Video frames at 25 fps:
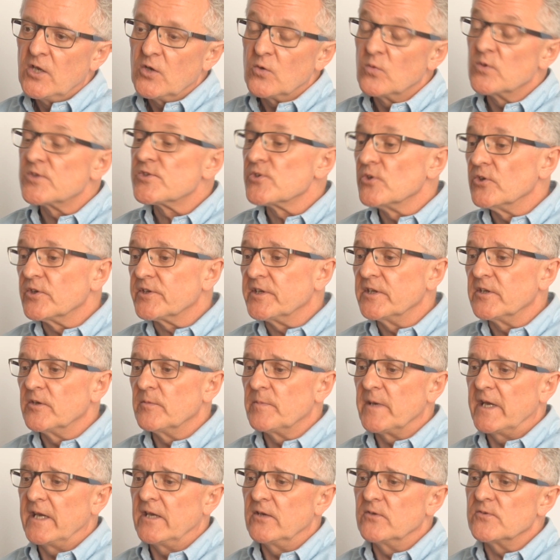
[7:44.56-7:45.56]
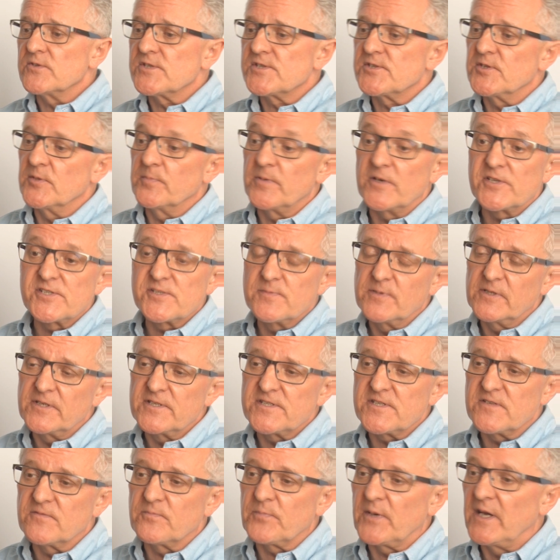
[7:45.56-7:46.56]
We're talking about the
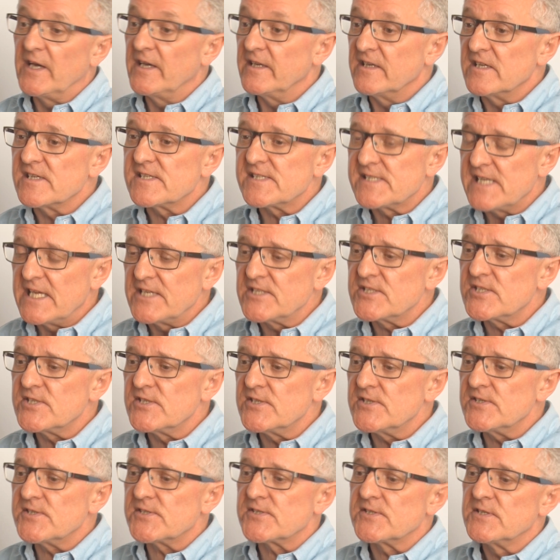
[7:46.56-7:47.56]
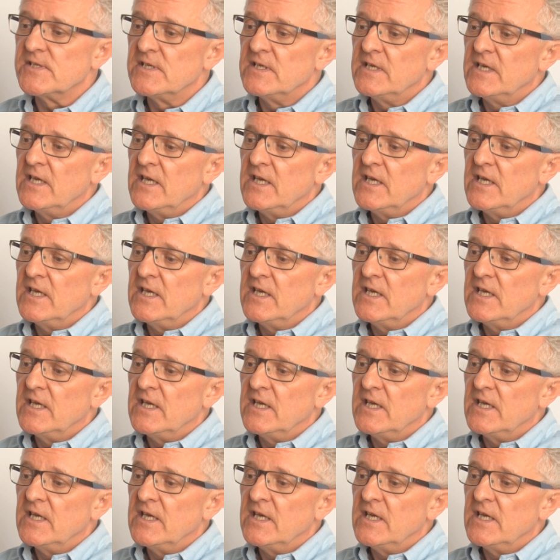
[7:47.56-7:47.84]
possibility of pioneer centres,